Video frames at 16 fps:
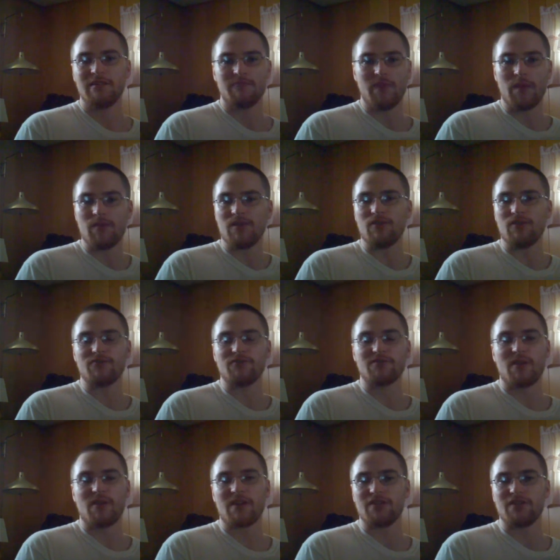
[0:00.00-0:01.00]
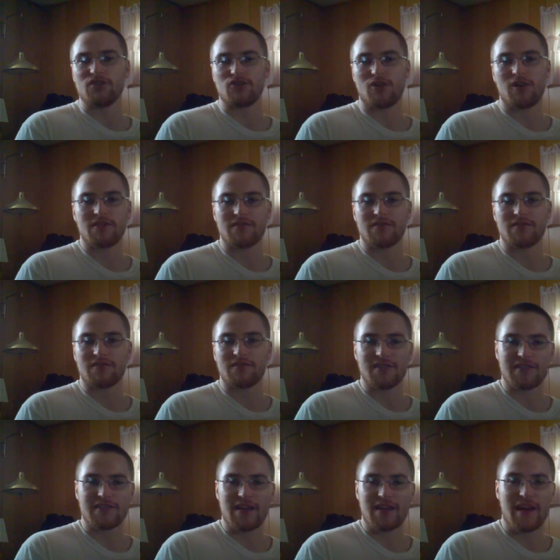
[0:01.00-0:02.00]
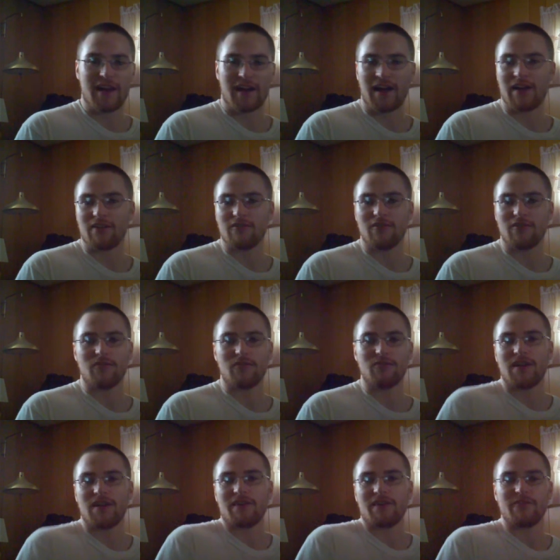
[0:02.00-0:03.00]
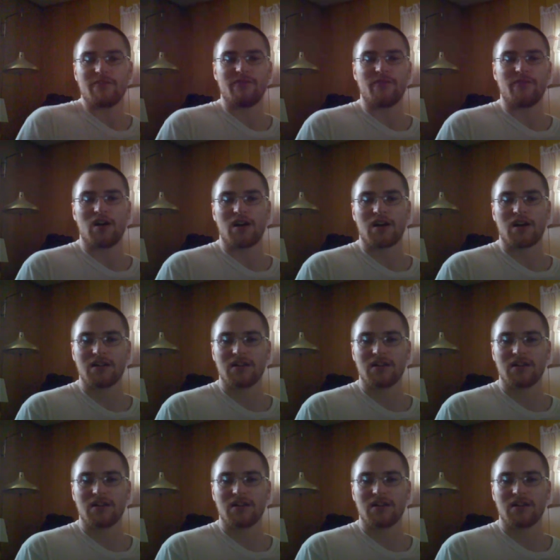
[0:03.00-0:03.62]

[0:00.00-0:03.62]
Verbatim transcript: maybe used pair of drawers or a sock, I don't know, whatever the fuck.